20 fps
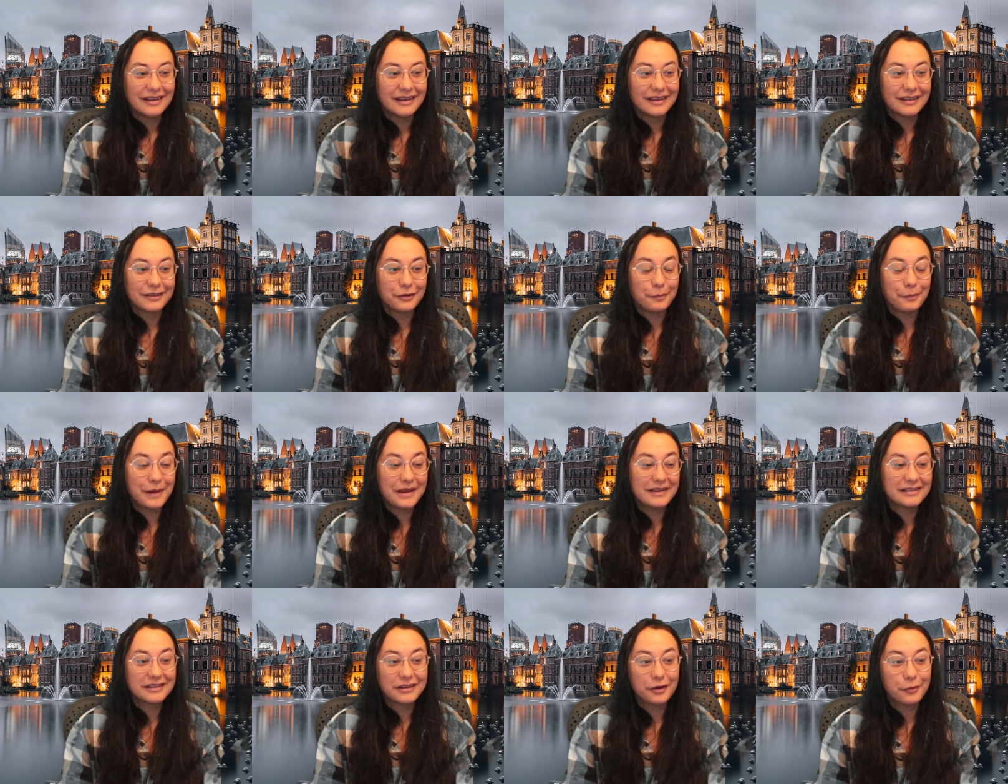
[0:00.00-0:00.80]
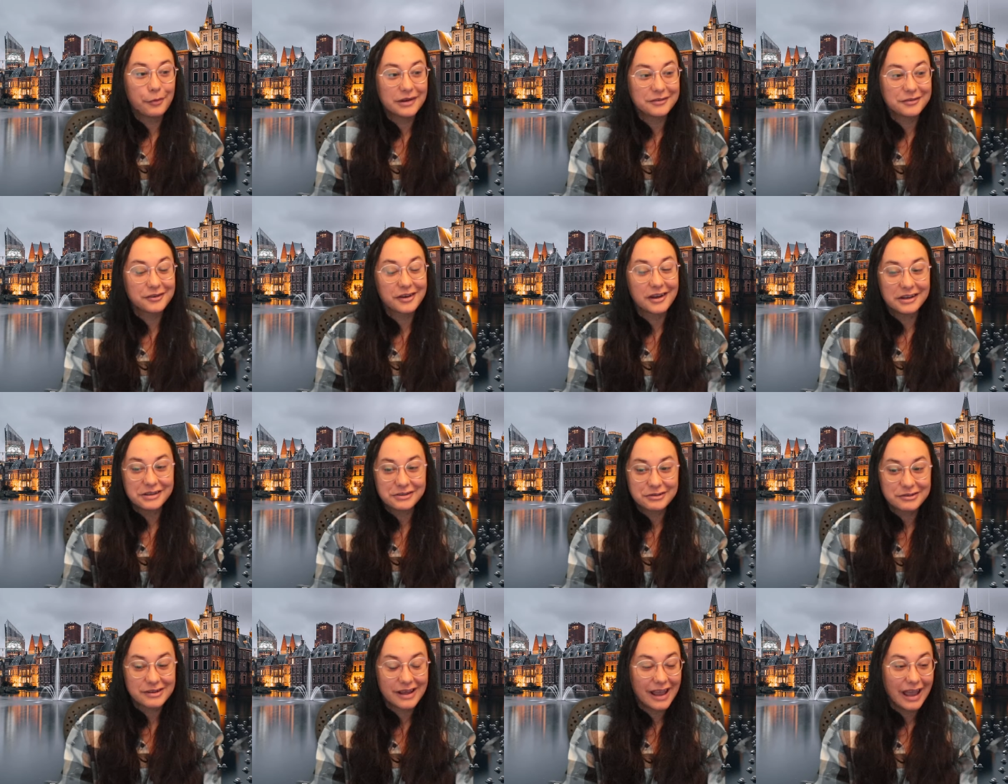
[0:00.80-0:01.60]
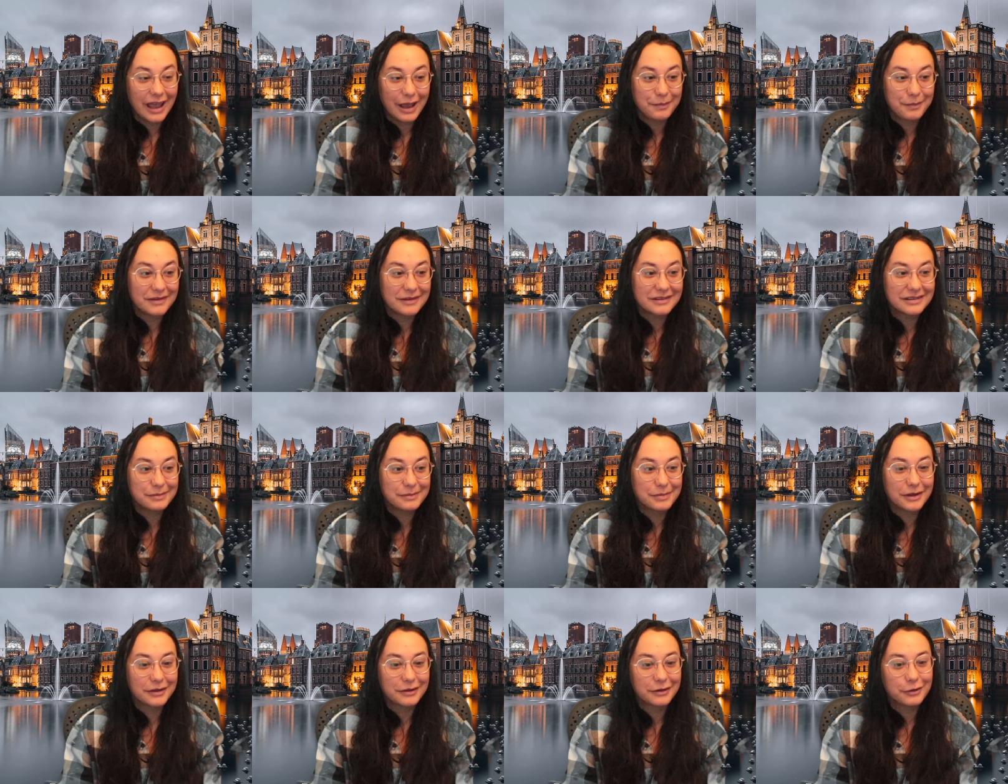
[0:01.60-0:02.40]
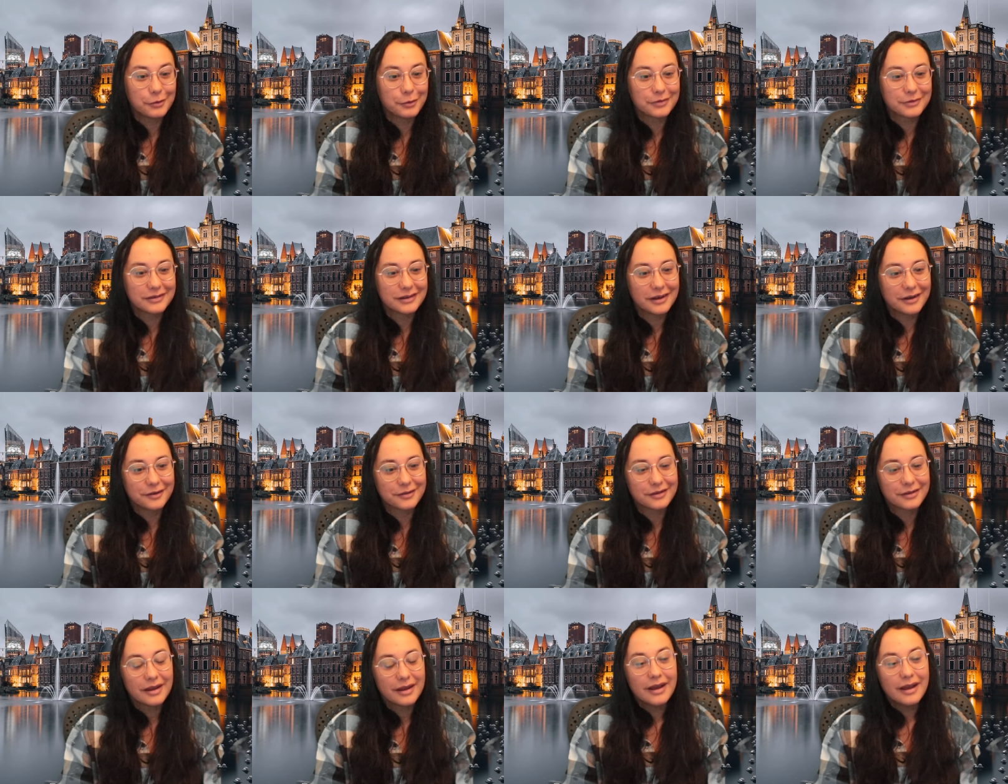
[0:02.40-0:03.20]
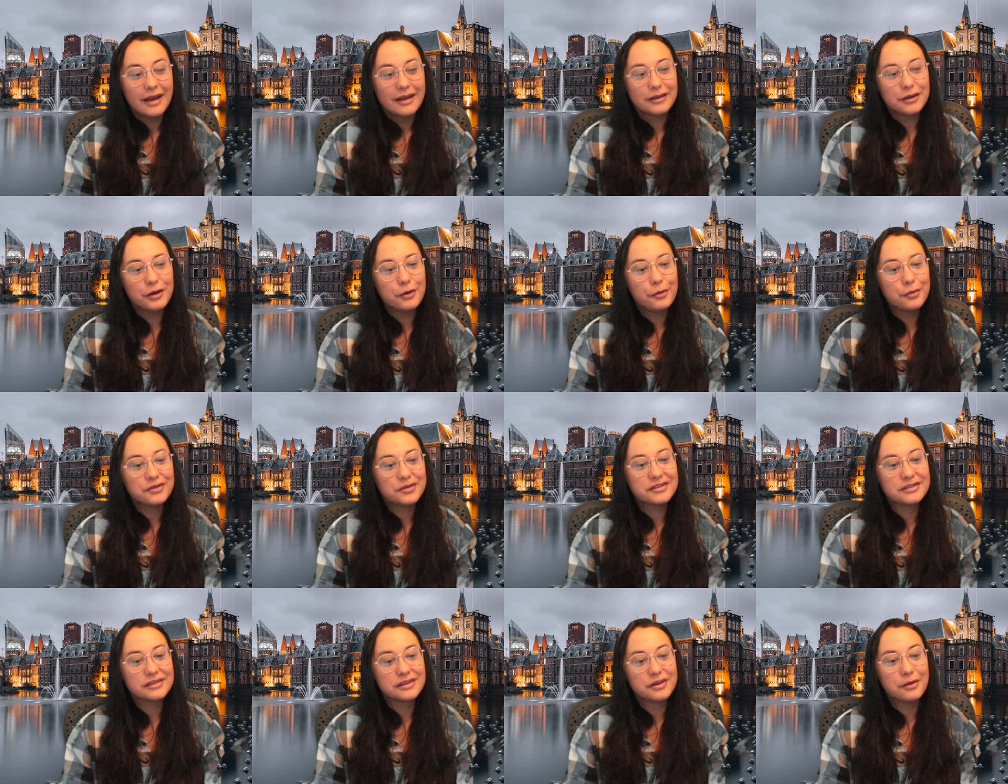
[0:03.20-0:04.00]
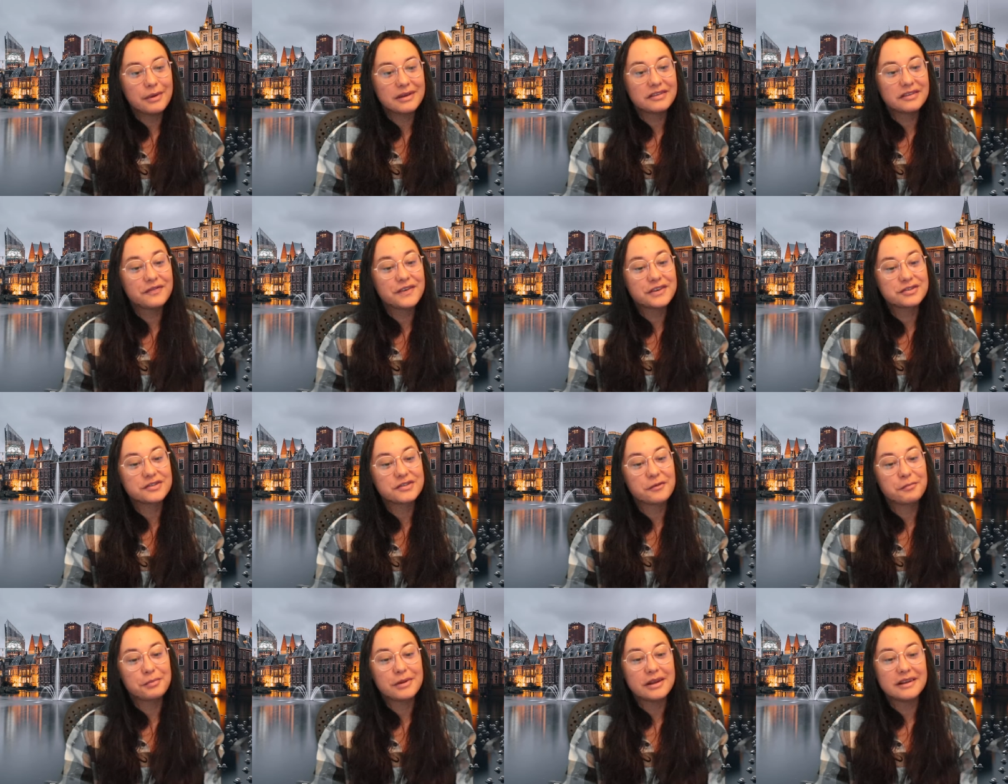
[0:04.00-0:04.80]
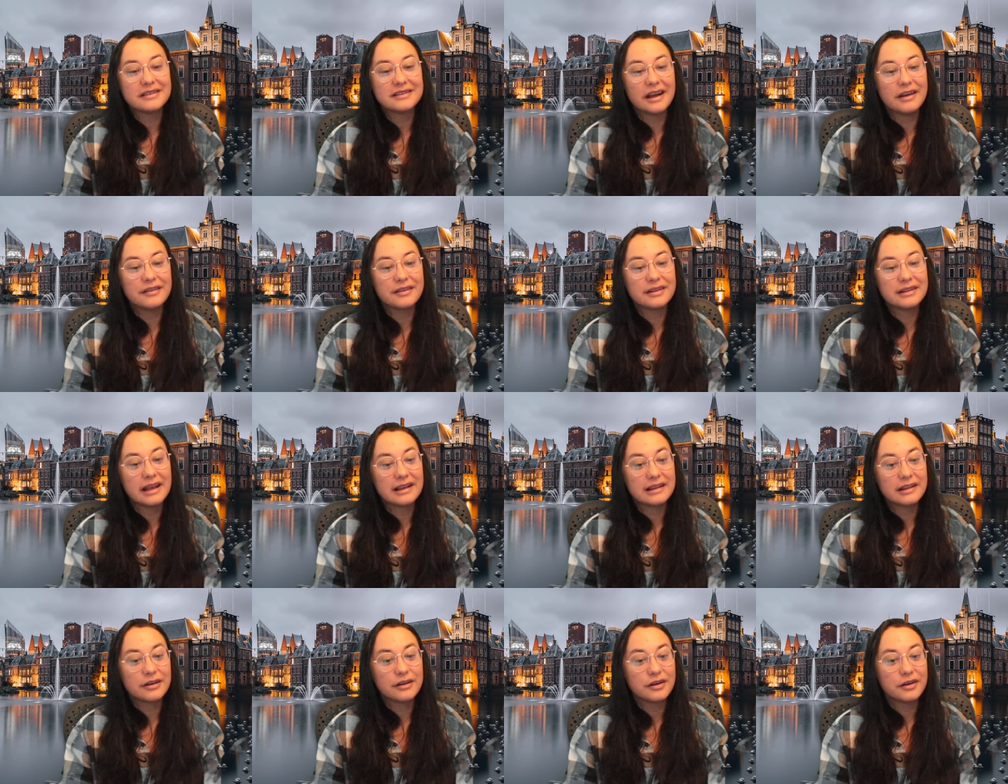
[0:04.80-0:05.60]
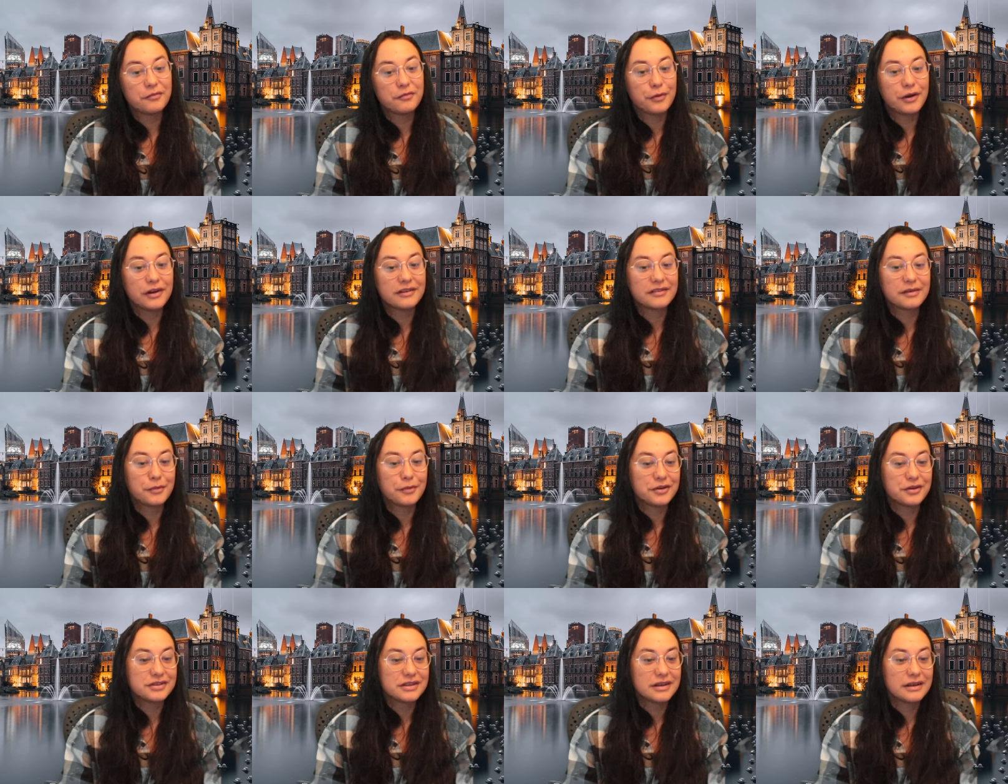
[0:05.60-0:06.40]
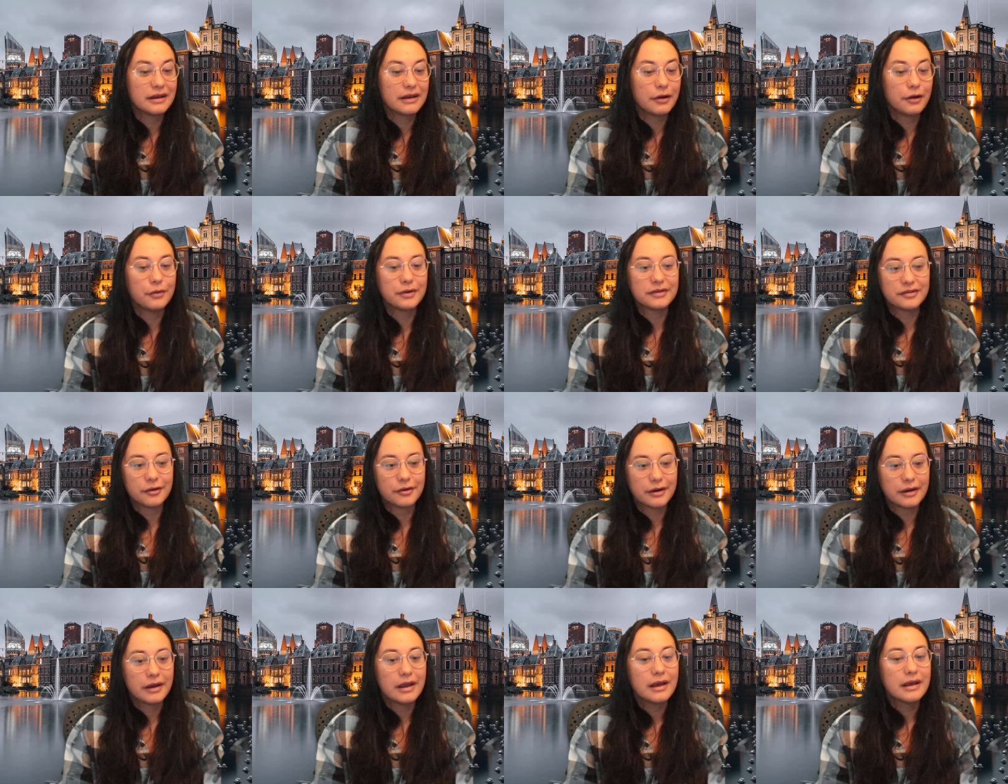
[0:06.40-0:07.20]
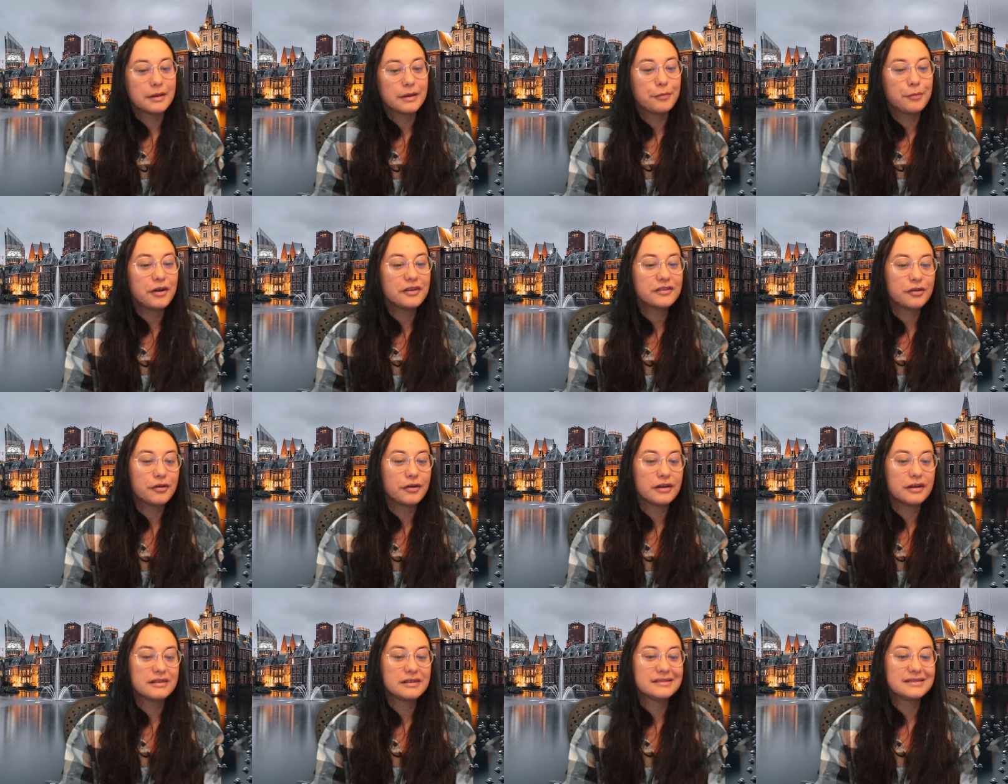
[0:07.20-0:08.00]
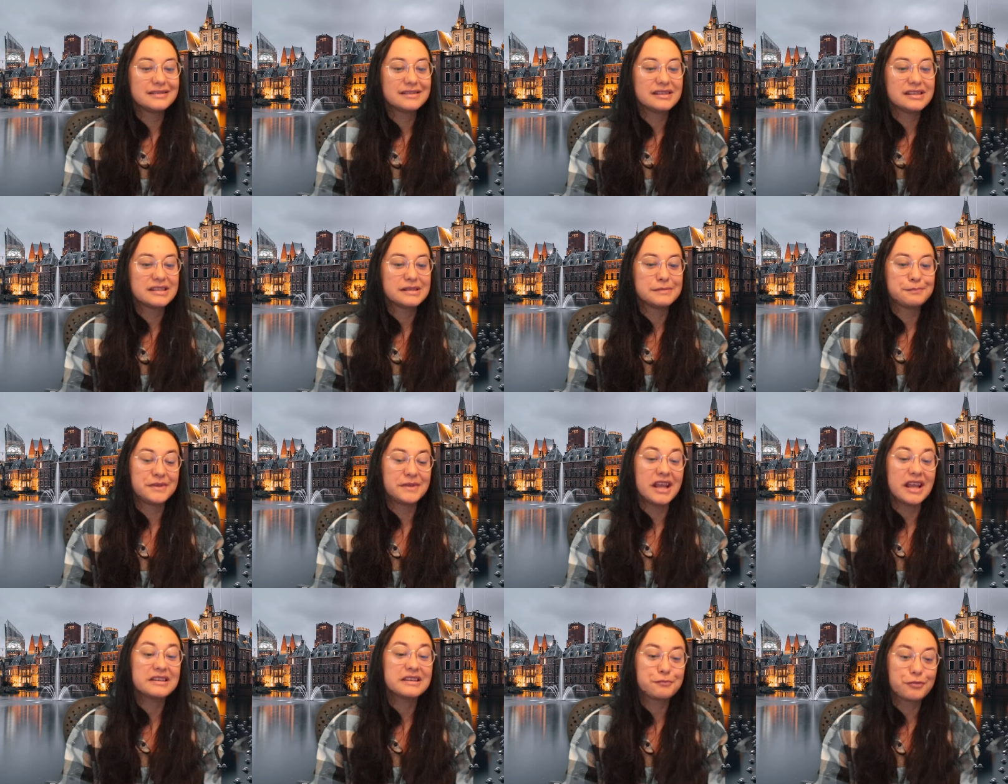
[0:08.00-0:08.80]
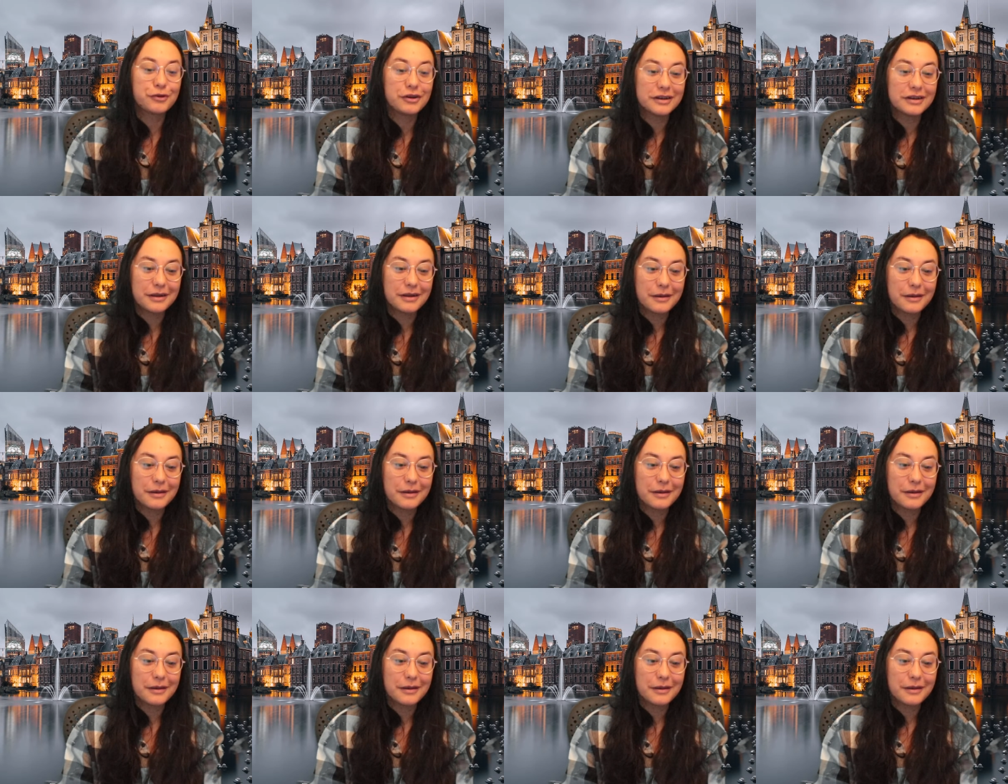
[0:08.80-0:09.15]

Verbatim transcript: They're basically a Western country that happens to be on the global south. U S, U S officials have played down the likelihood of BRICS emerging. Oh, sorry. The BRICS are a des desperate...